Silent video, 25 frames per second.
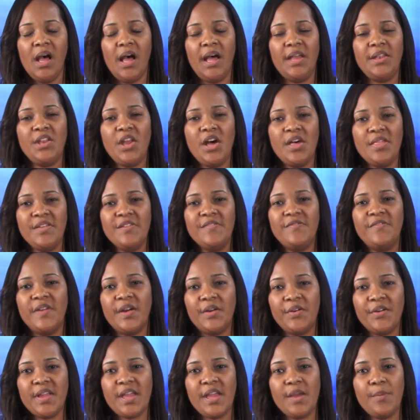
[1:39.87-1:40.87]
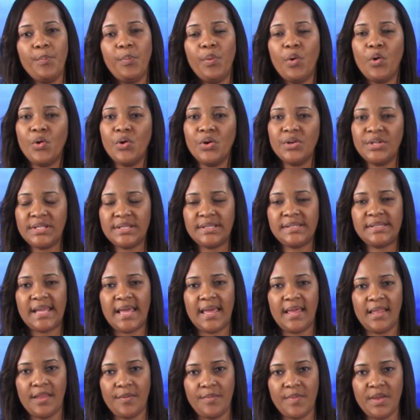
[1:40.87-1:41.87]
Another very important
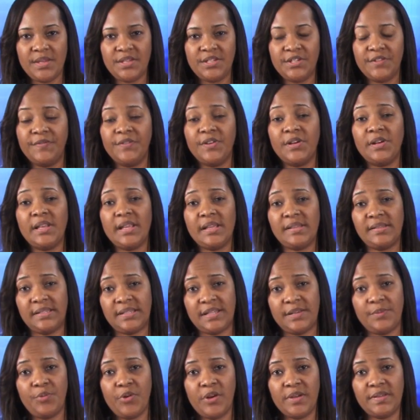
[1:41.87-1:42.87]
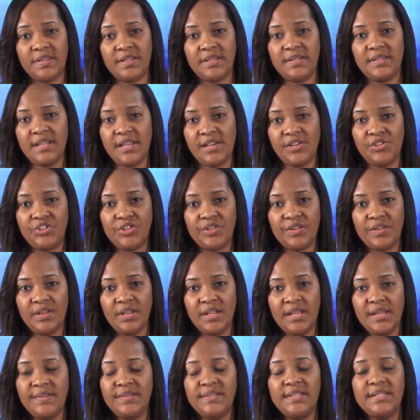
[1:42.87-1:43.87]
element of your listing
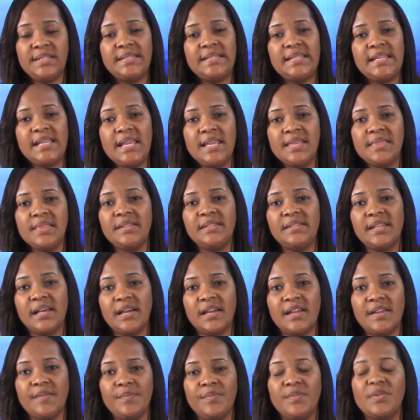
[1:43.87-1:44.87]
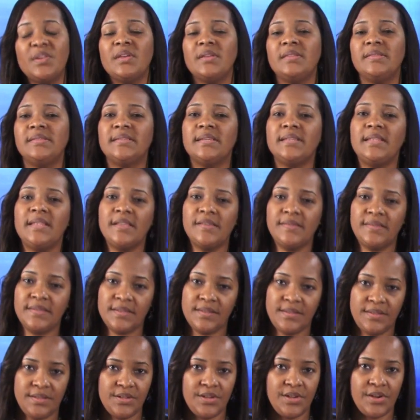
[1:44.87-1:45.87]
presentation is to take the time to
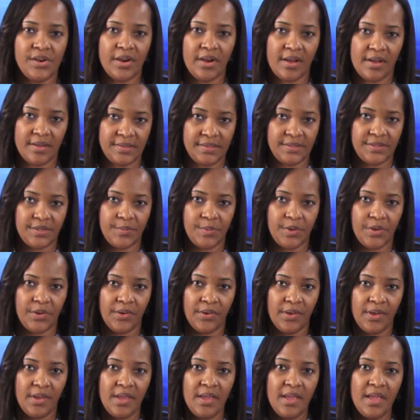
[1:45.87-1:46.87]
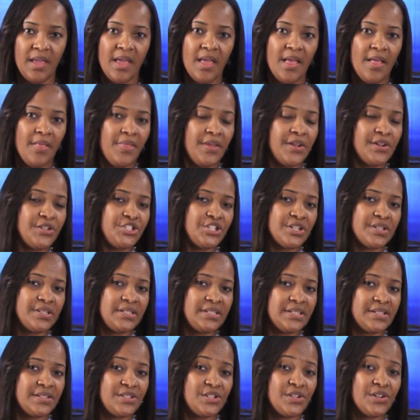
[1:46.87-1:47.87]
listen to your customer. They're
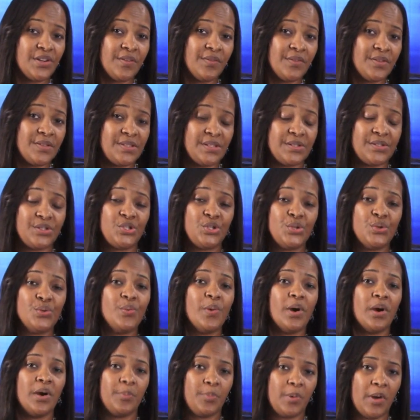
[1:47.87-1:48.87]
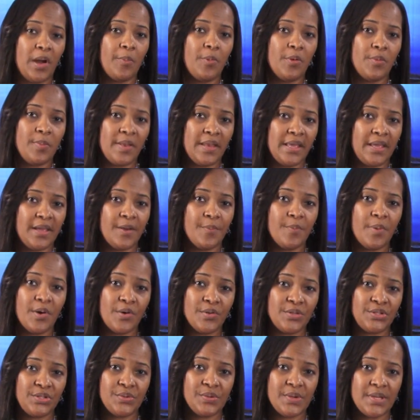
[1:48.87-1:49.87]
just as nervous as you are probably
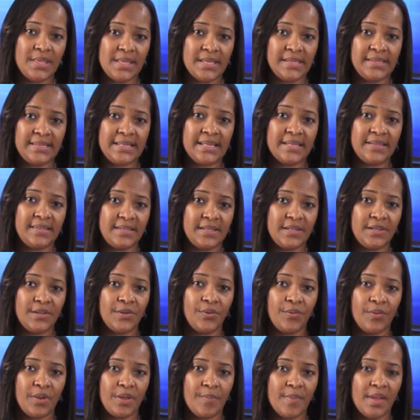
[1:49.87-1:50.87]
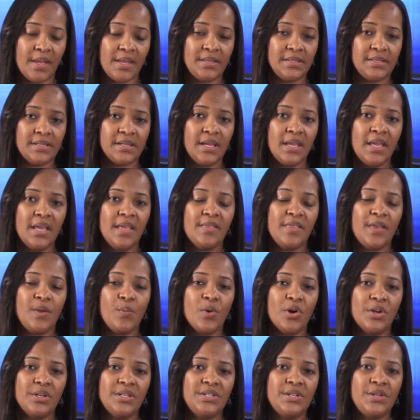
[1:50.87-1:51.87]
about doing this listing agreement. They
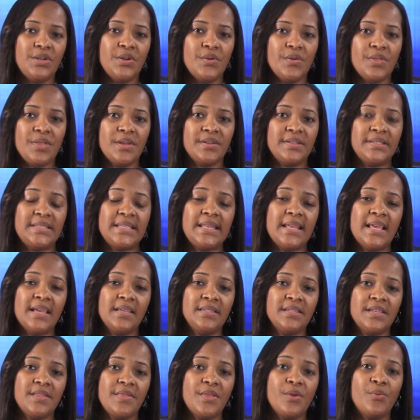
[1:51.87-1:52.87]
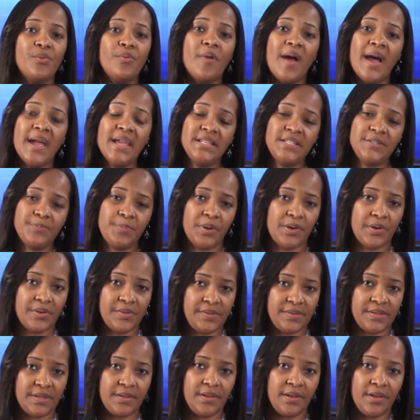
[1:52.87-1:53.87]
want to know they're selecting the right
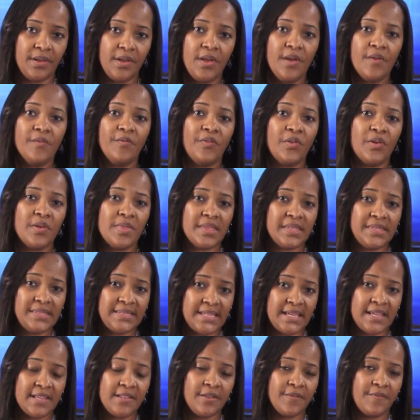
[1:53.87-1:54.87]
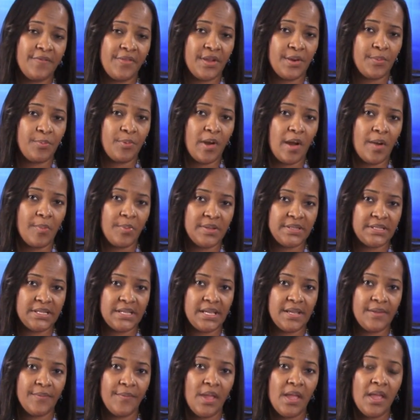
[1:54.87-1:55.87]
person for the sale of their
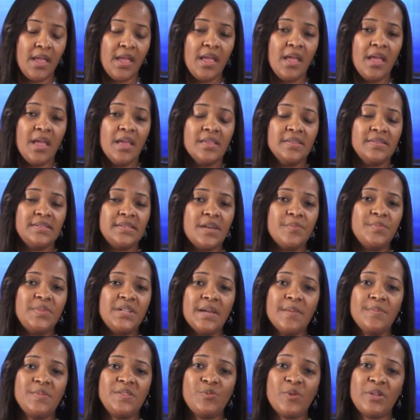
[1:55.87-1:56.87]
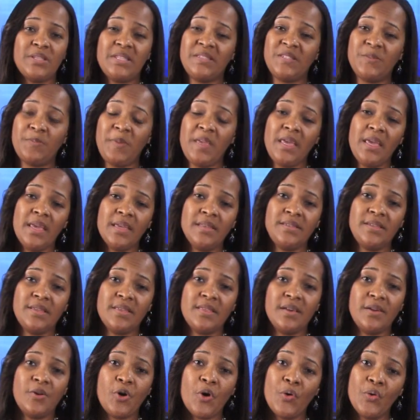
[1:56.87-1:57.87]
property. Sometimes when speaking to
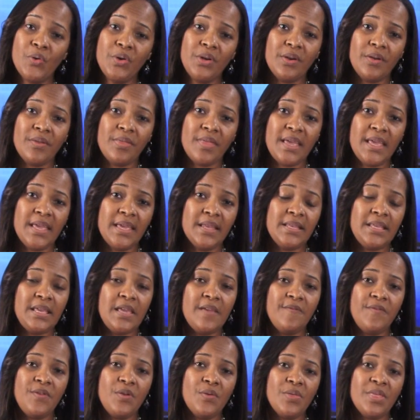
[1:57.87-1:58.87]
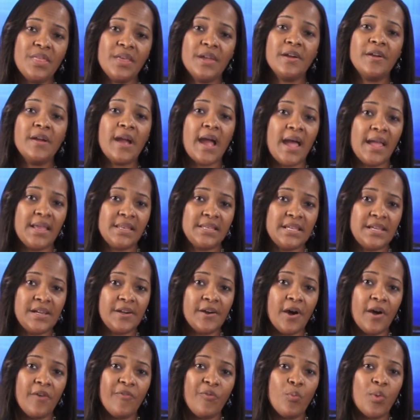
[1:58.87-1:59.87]
the owner, they can give you their
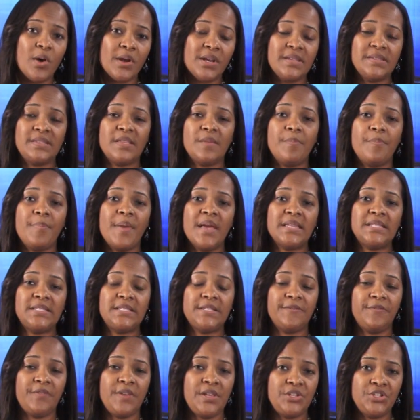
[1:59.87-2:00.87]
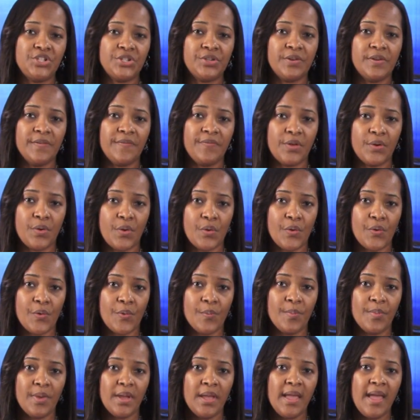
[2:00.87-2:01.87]
idea of what is the best feature of the
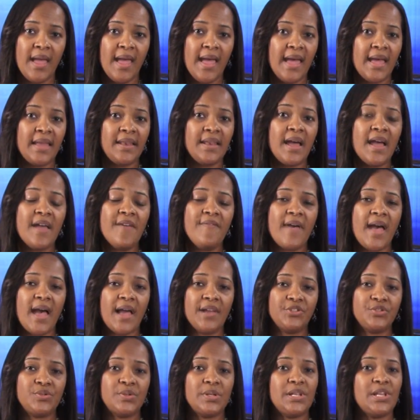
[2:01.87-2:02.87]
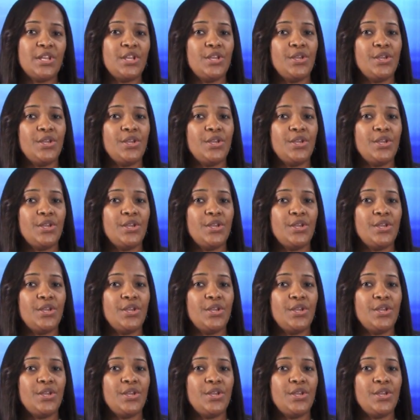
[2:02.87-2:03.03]
home. And I've actually